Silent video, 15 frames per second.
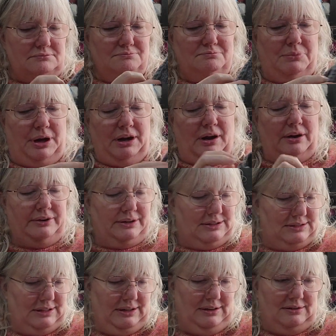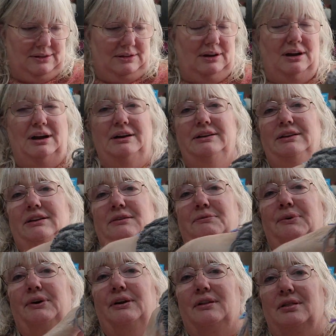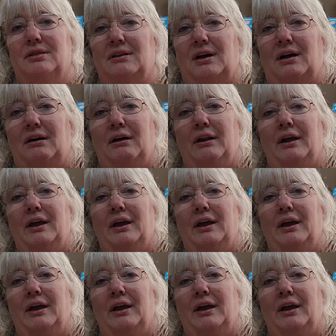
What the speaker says: But honestly, I need to put a lot of